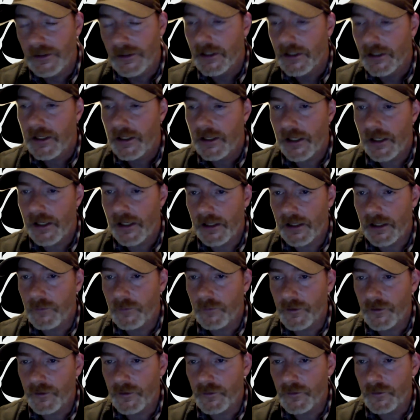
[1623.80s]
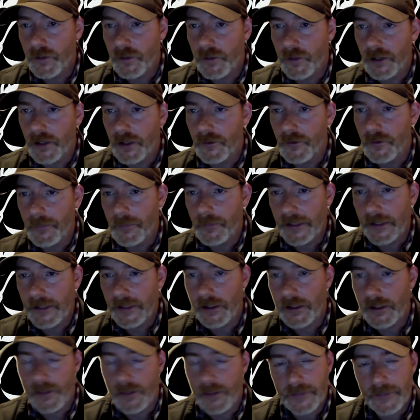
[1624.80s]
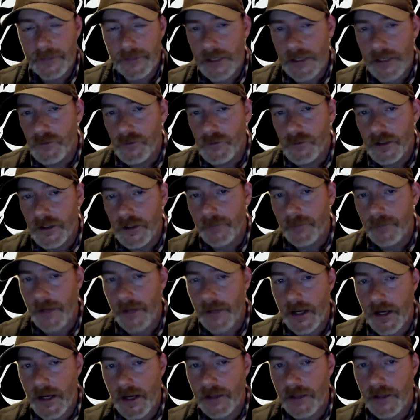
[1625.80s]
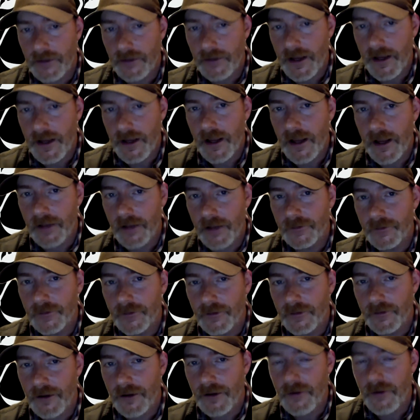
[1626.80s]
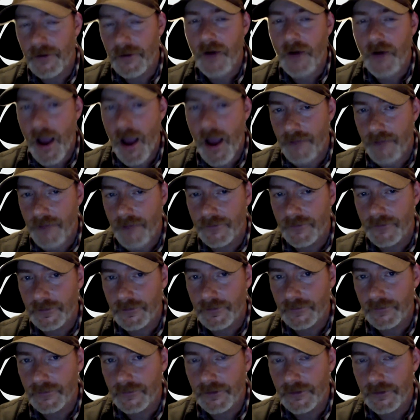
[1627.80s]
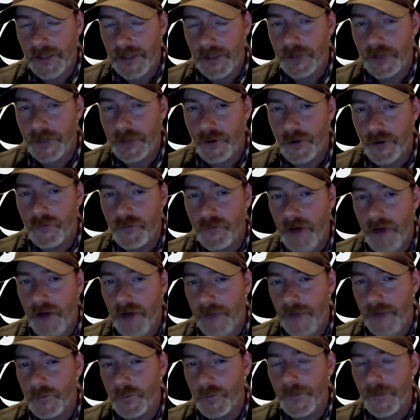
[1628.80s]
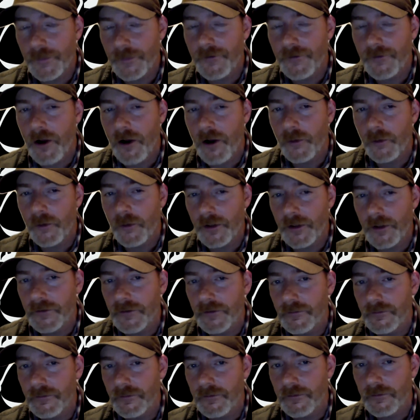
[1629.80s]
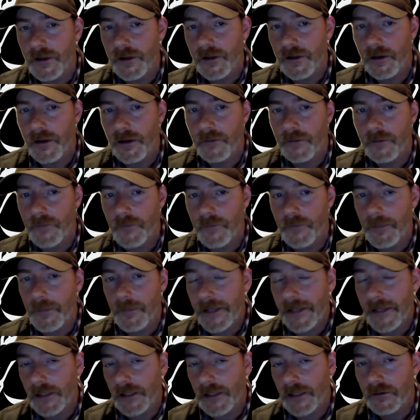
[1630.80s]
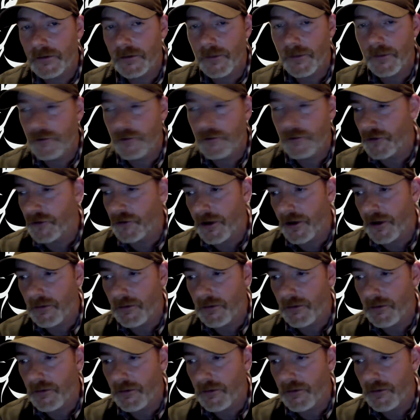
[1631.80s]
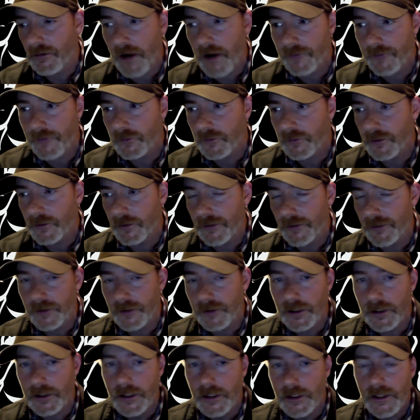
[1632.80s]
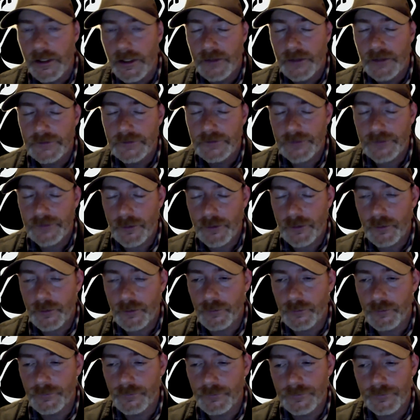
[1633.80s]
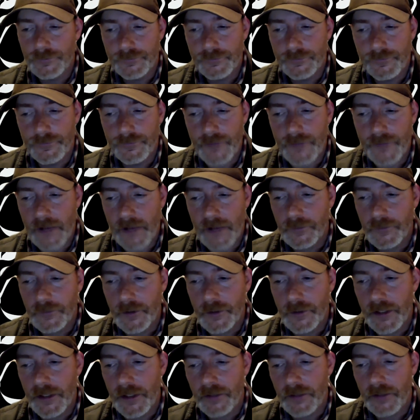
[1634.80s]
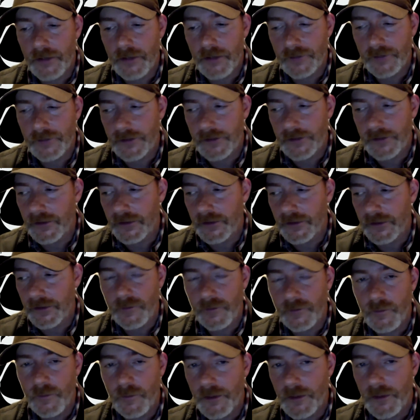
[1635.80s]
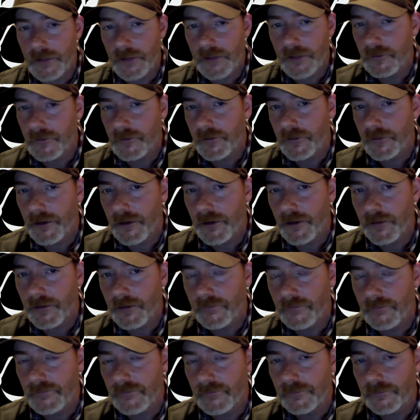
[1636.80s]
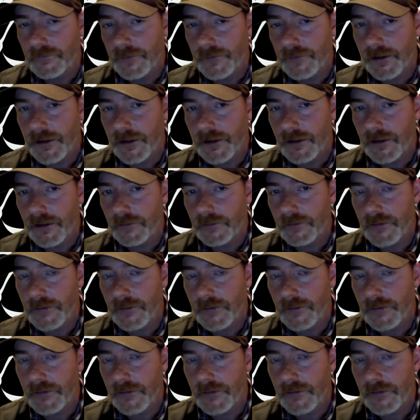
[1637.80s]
and once in a while, a plane will come by, and an unknown craft, will be following the plane, commercial aircraft or whatever. So that's pretty interesting, and they seem to be interested in